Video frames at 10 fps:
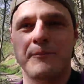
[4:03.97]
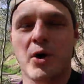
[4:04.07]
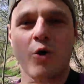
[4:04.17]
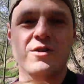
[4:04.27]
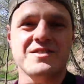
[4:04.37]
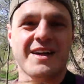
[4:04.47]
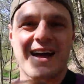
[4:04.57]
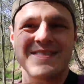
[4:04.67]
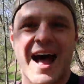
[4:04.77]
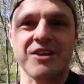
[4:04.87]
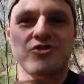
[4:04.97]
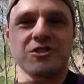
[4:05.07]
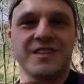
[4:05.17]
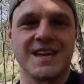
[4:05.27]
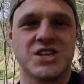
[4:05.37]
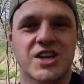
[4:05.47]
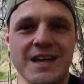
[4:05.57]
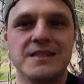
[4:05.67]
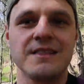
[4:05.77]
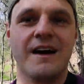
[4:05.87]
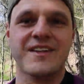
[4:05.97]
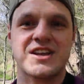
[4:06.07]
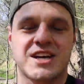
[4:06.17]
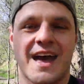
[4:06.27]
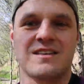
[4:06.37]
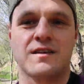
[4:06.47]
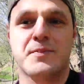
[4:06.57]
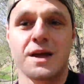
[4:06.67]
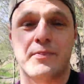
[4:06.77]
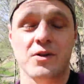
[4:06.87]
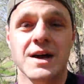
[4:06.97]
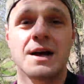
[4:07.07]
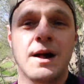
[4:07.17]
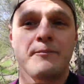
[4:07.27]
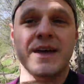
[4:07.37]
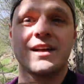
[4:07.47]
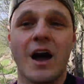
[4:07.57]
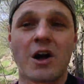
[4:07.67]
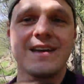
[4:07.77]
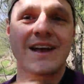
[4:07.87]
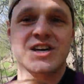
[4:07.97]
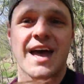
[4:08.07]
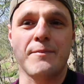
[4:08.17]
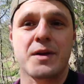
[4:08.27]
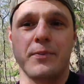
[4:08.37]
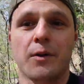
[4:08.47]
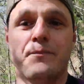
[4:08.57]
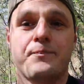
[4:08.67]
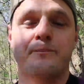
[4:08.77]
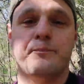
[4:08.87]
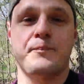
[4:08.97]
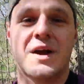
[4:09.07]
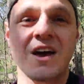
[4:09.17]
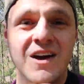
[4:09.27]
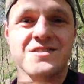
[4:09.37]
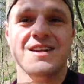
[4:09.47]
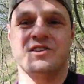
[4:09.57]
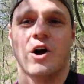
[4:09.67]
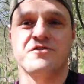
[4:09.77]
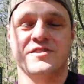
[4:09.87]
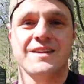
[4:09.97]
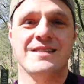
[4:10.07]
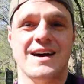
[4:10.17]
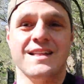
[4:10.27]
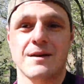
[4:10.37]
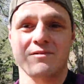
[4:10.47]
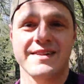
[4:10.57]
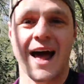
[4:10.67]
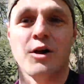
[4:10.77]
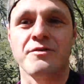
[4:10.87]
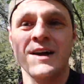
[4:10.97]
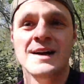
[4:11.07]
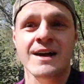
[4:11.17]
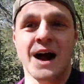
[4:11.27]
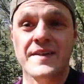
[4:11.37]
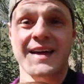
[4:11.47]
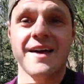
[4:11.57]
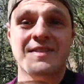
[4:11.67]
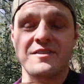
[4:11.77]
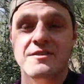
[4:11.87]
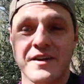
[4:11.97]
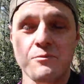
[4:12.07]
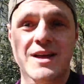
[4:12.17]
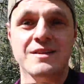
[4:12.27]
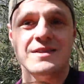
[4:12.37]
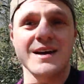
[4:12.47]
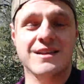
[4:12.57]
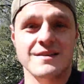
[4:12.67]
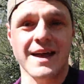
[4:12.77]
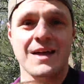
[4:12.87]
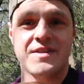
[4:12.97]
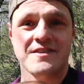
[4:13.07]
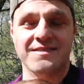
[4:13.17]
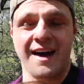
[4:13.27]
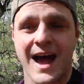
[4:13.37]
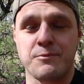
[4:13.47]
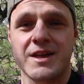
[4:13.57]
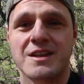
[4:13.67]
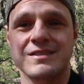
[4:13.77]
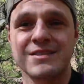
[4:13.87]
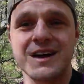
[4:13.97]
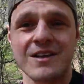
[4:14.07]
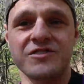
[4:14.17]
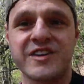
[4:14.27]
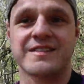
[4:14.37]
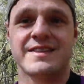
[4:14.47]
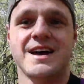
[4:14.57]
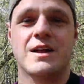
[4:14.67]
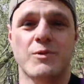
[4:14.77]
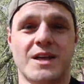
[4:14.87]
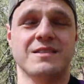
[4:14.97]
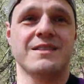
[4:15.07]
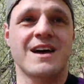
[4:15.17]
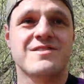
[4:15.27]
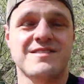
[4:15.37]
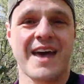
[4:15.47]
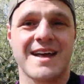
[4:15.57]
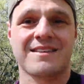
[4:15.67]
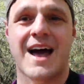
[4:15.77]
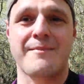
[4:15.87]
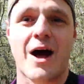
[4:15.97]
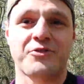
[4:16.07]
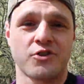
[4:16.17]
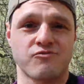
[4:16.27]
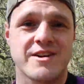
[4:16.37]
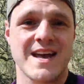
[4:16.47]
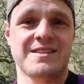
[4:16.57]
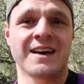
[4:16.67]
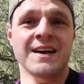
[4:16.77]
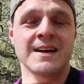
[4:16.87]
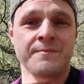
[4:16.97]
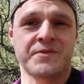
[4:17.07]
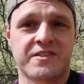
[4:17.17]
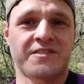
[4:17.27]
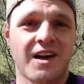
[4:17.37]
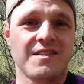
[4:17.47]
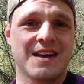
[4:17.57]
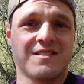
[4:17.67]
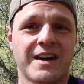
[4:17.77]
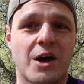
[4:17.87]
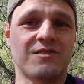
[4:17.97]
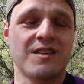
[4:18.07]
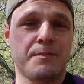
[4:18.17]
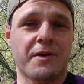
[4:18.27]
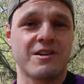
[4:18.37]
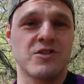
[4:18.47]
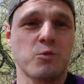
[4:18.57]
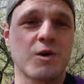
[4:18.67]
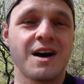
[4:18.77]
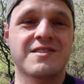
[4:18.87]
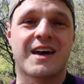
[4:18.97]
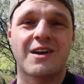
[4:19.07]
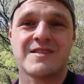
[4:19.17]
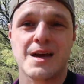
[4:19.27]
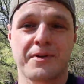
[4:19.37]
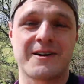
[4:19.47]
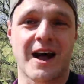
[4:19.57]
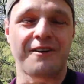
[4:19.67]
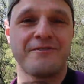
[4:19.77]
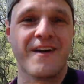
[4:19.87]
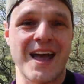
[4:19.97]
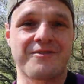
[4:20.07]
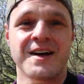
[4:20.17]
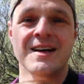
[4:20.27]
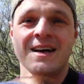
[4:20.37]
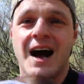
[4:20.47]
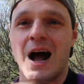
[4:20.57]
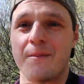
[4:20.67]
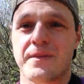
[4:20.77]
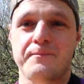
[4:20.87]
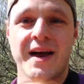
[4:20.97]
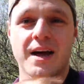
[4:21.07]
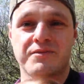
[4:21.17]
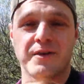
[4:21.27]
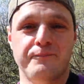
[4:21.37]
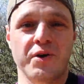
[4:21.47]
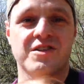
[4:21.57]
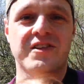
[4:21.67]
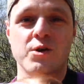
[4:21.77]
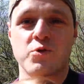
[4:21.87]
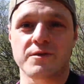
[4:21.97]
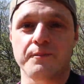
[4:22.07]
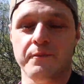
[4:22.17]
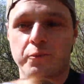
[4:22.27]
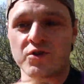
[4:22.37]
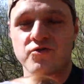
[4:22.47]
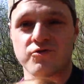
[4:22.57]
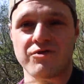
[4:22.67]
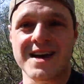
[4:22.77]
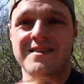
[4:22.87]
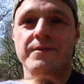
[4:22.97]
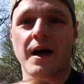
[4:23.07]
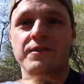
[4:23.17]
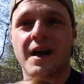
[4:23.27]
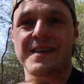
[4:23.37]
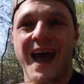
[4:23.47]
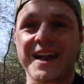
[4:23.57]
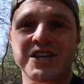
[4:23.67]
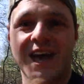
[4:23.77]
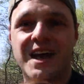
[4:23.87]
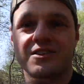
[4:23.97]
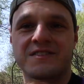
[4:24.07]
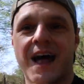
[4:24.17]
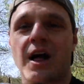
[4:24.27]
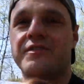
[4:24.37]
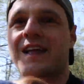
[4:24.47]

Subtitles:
Paul is a natural teacher. He loves educating people, but he can only educate people because he's constantly learning himself. And again, that's something we can learn in this time. We can learn to learn. We can learn to take time out to read, to study, to go deeper in the Word, to go deeper in our faith, pick up some books that you wouldn't read and educate yourself.